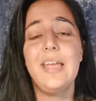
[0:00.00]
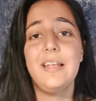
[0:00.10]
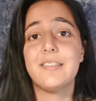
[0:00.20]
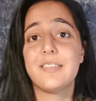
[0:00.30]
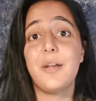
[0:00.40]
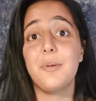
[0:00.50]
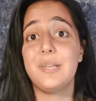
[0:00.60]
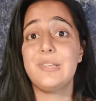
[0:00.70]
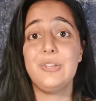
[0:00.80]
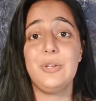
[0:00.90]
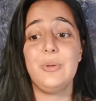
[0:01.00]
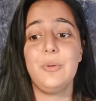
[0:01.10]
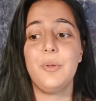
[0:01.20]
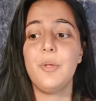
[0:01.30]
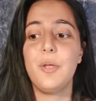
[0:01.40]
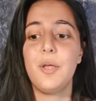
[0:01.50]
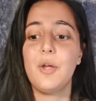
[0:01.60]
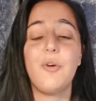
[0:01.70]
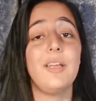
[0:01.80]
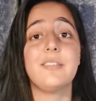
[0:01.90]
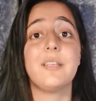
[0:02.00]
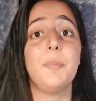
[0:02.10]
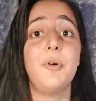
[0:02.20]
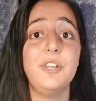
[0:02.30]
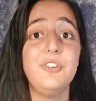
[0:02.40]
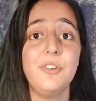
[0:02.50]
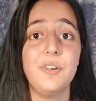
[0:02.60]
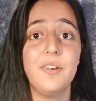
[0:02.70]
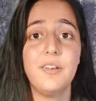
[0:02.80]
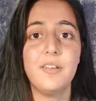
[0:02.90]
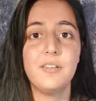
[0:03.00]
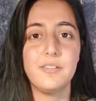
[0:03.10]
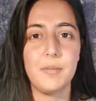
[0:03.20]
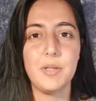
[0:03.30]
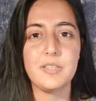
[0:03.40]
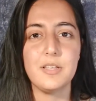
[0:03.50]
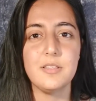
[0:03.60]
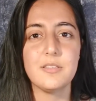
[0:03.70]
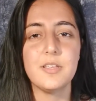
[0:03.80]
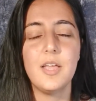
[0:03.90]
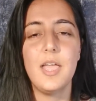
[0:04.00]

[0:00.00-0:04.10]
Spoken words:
it's going to create a separation. Does that make sense?